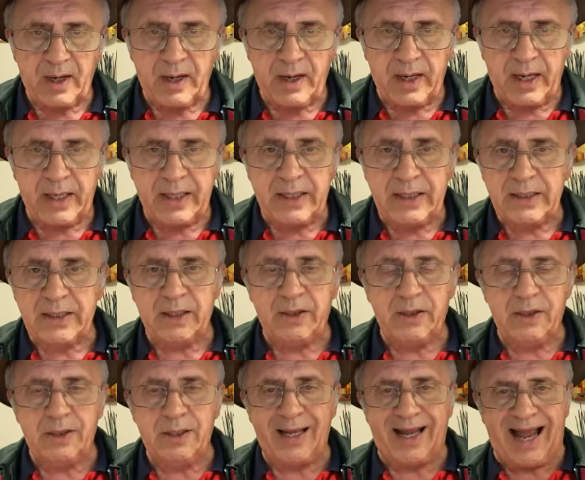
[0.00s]
uh, in the
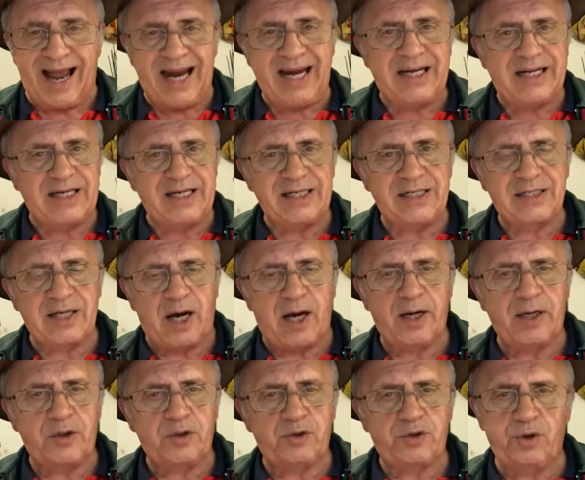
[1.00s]
80s
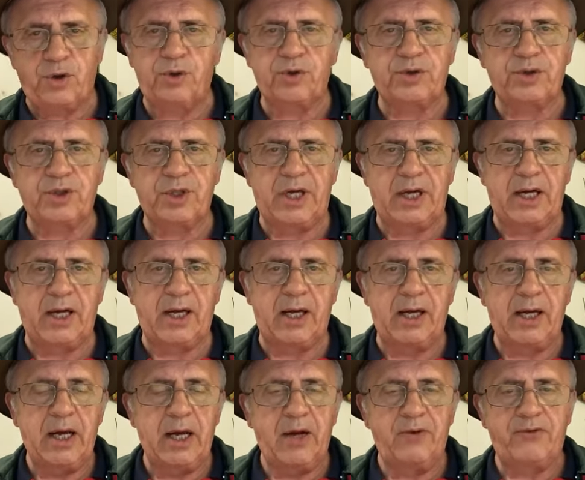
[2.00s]
I taught uh,
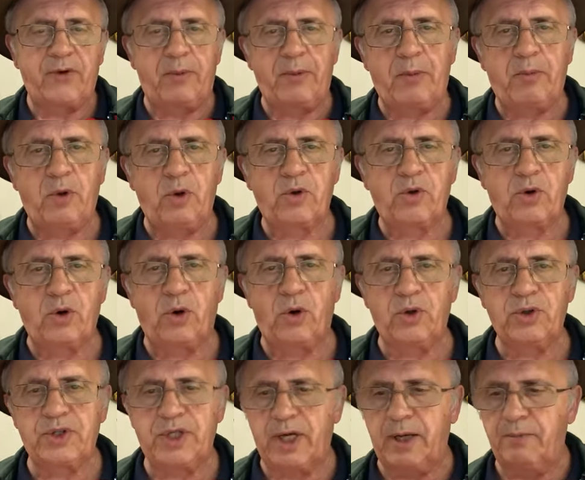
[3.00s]
from a book
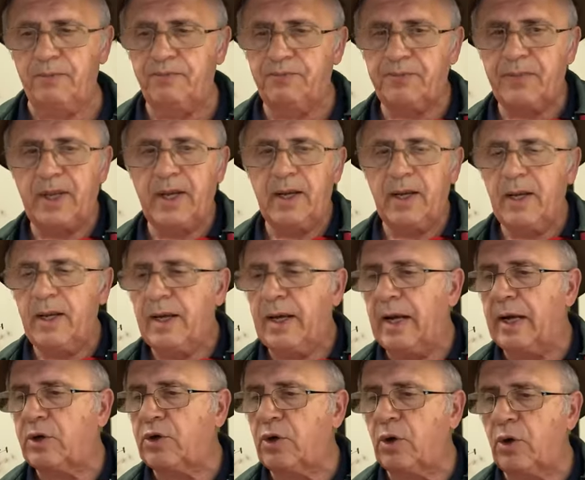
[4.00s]
called um,
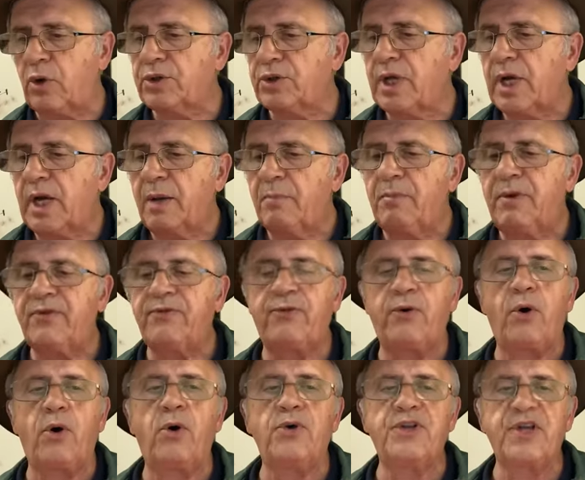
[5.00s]
uh, called
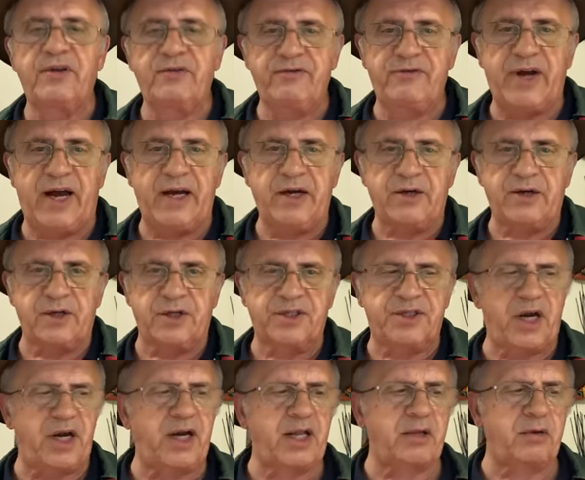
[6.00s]
Before the Invasion.
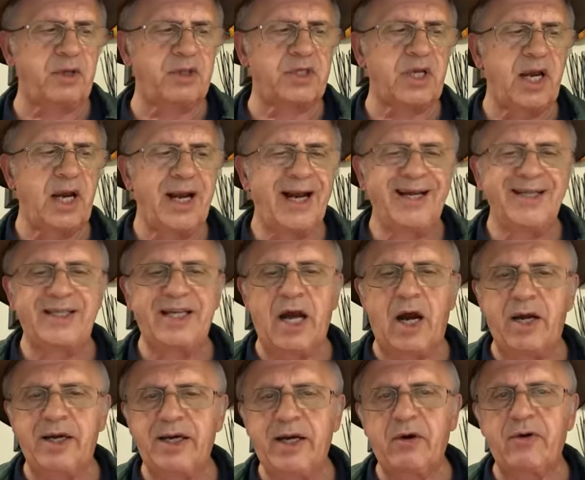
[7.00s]
So in other words, the
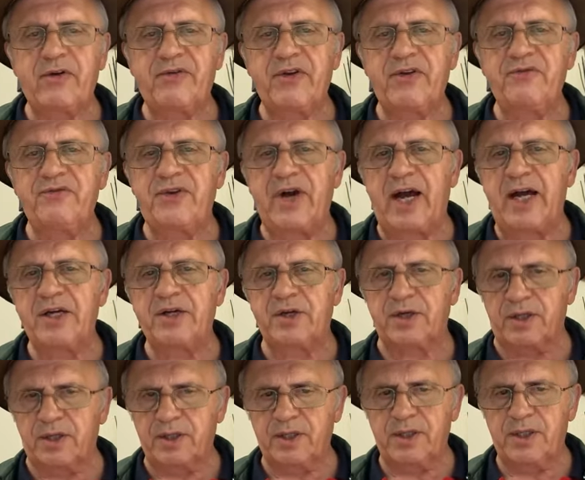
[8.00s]
idea of
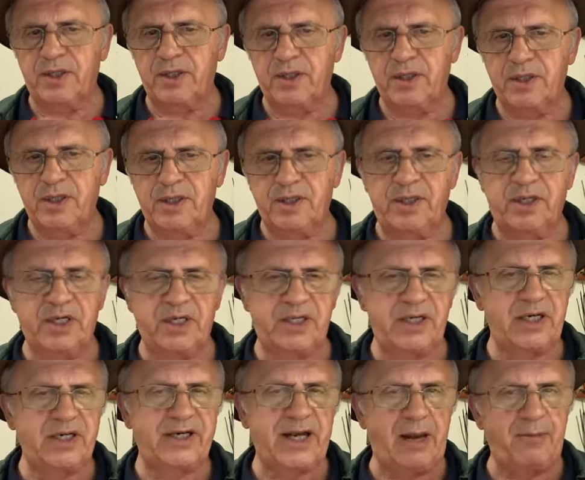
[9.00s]
invasion it
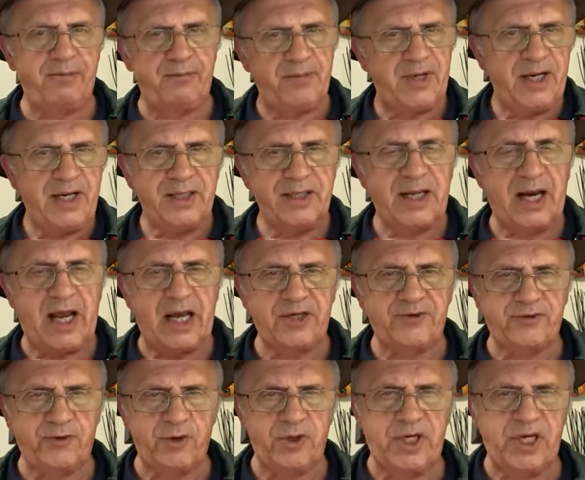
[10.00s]
didn't come in the
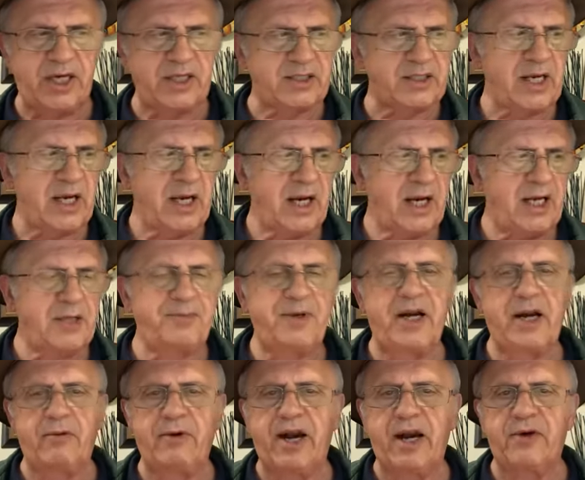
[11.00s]
last few years. It's
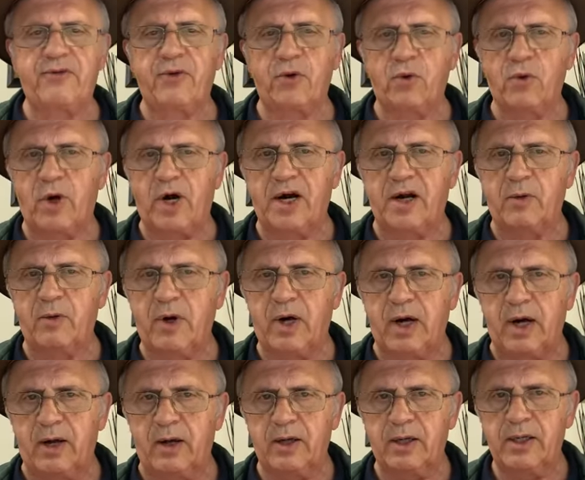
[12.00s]
been around for quite a
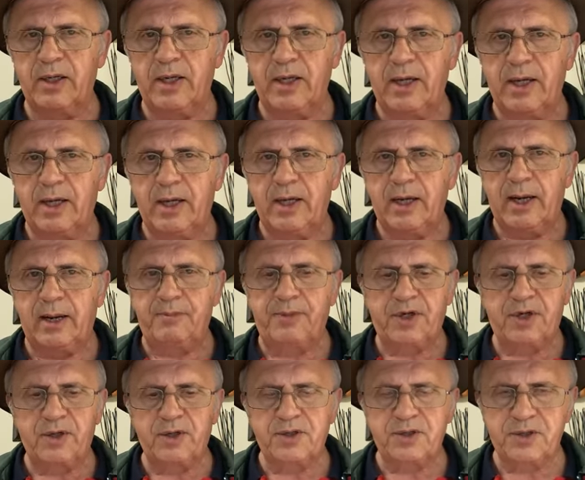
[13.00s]
while, uh,
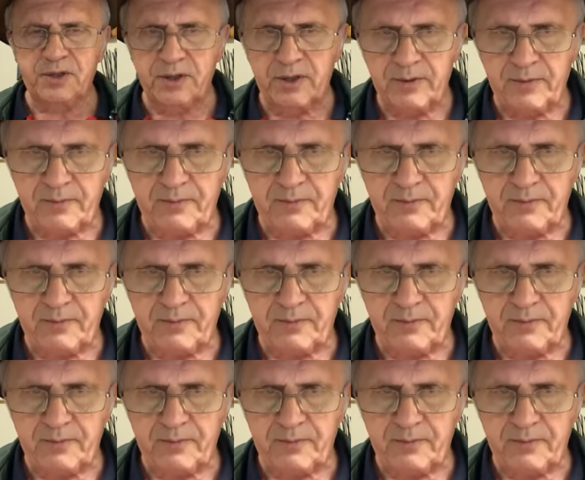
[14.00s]
because